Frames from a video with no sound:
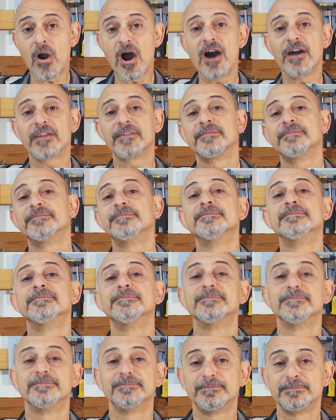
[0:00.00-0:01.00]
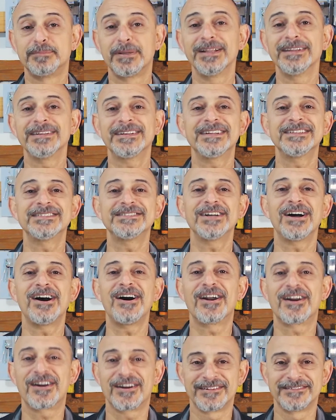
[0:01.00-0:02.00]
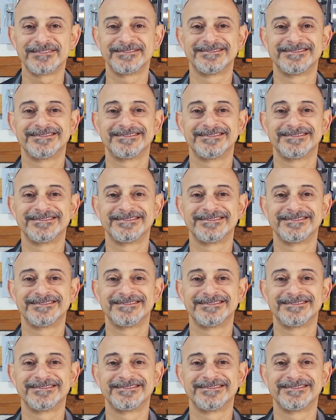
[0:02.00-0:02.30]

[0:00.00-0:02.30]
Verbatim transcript: on, build a guitar.